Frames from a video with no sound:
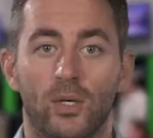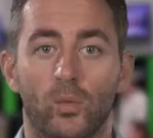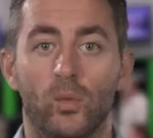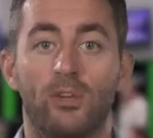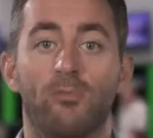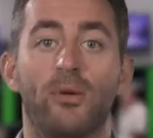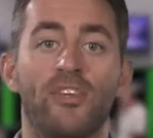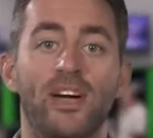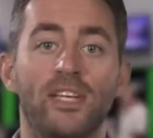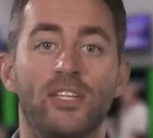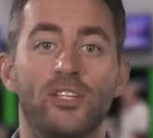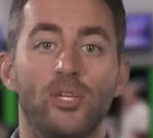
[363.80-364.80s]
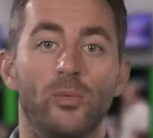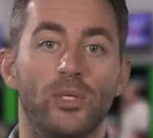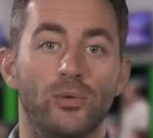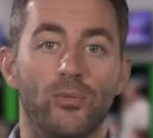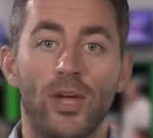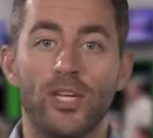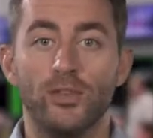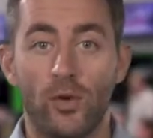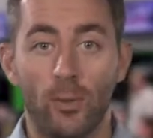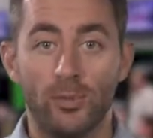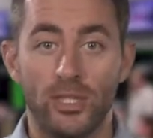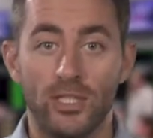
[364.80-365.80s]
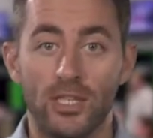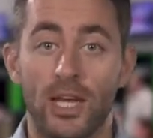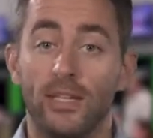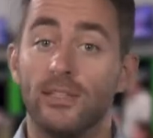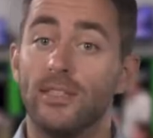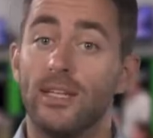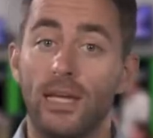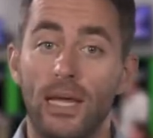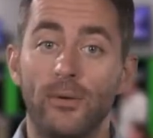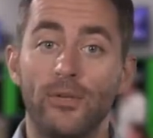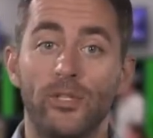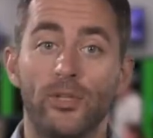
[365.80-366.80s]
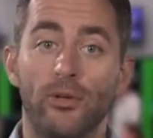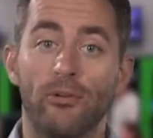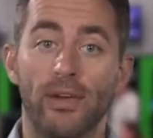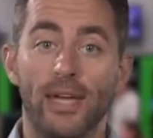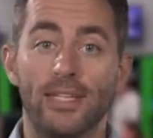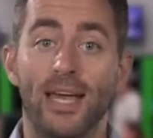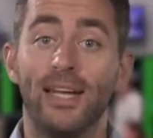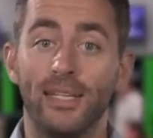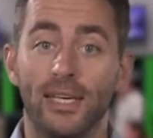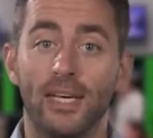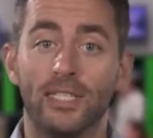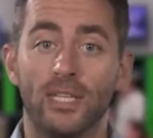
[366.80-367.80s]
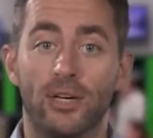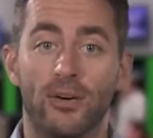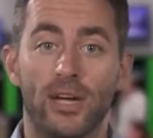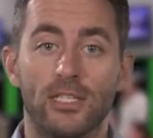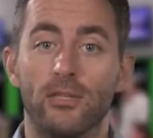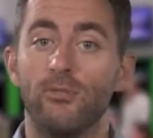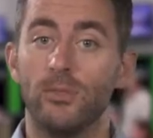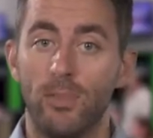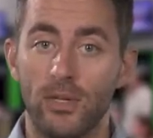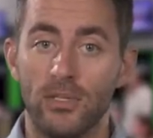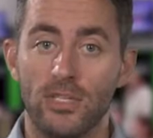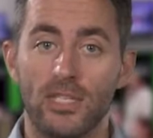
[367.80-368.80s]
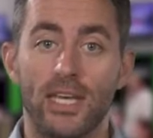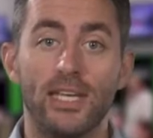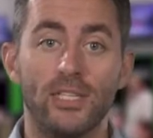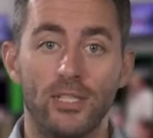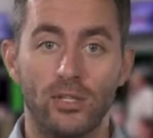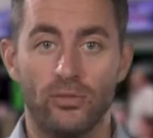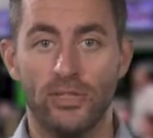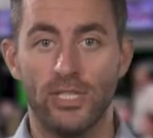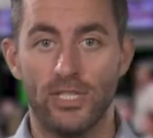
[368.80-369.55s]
We have provided you with a range of options that allow you to create and categorise the responses into 3